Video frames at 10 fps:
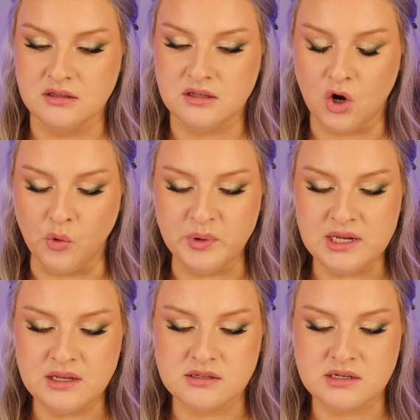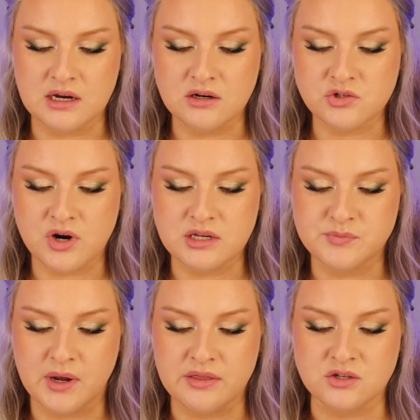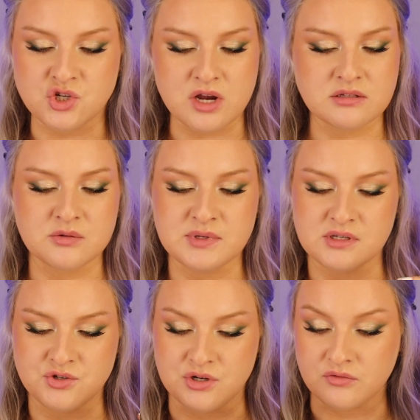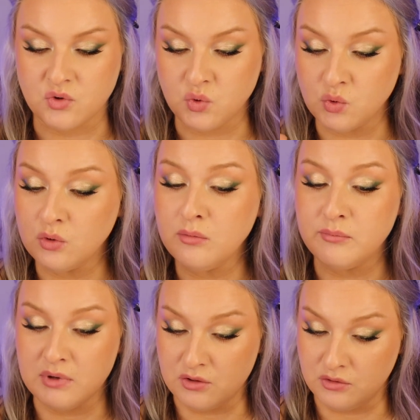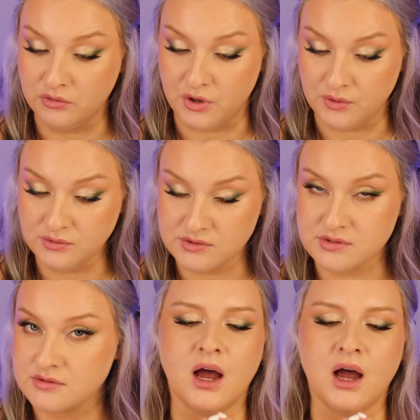The opening is characterized by the juxtaposition of cool mineral notes,